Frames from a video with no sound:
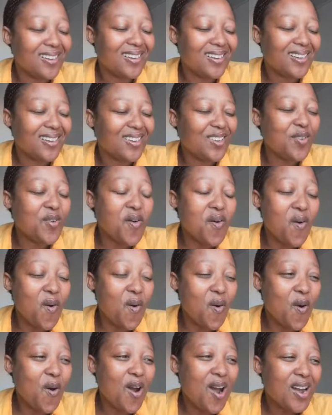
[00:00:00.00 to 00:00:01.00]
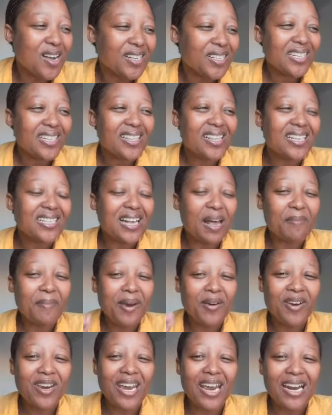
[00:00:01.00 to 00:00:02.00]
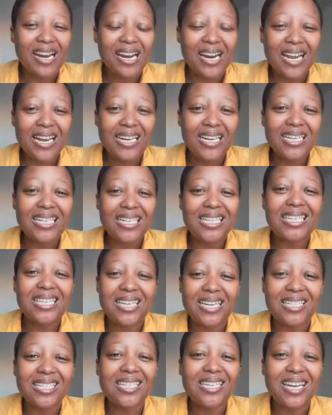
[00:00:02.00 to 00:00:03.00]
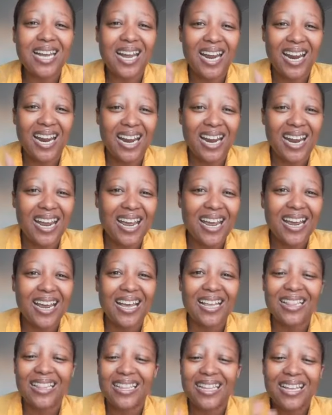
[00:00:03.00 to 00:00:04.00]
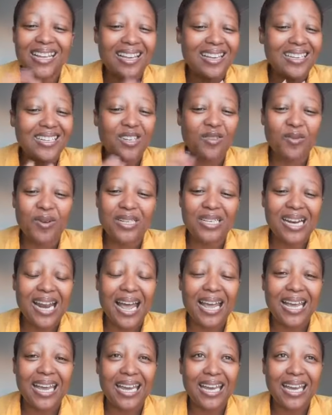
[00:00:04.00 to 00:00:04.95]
Yo, this American lady stitched her and she was like,